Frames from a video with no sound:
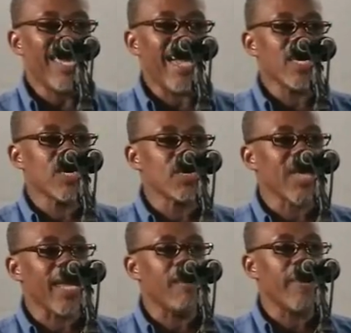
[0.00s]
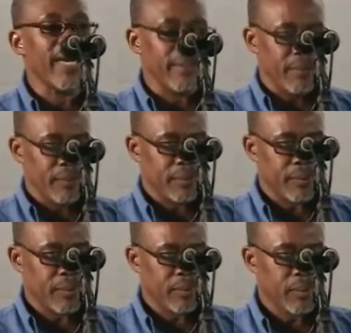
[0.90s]
Ladies and gentlemen,
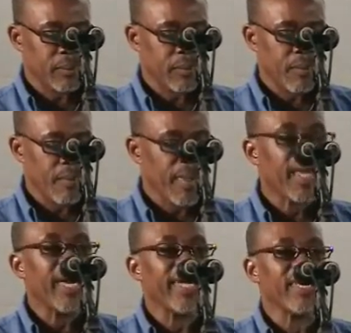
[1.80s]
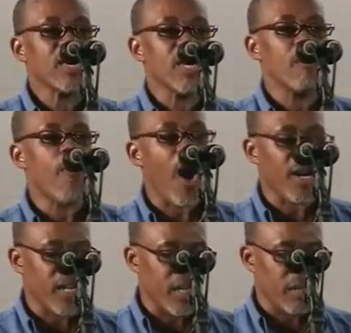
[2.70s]
it is
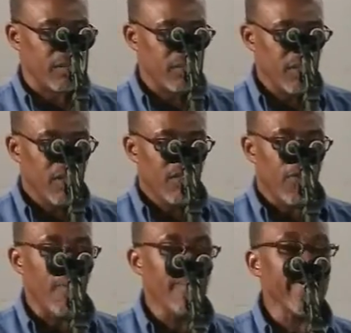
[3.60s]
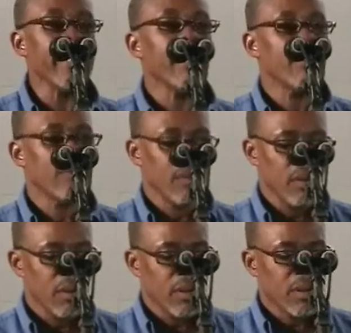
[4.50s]
important for me
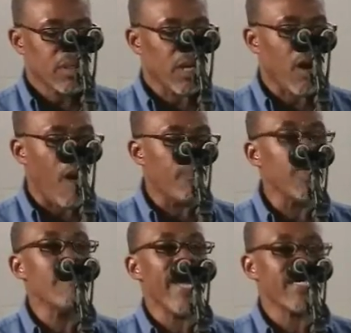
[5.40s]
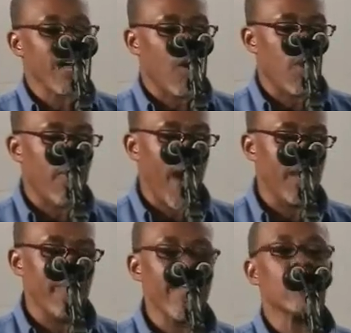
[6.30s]
to compliment our
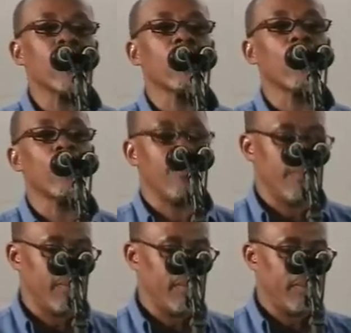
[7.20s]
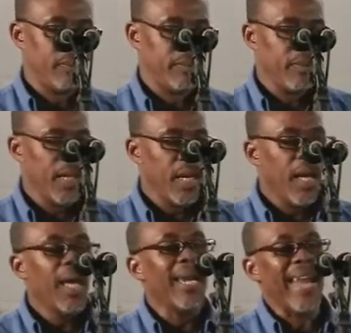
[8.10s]
parliamentary group,
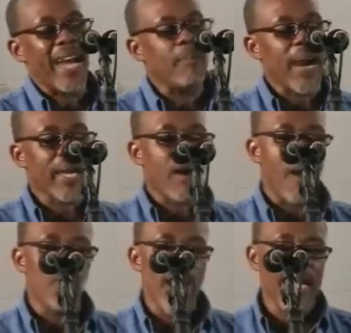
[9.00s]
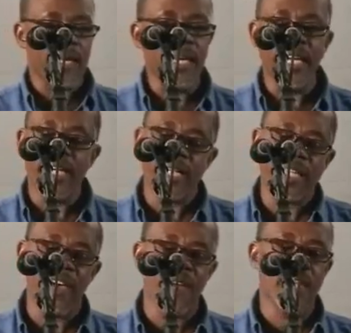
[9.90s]
led by Comrade
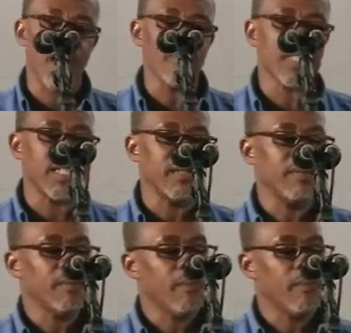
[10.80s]
Leader David Thompson,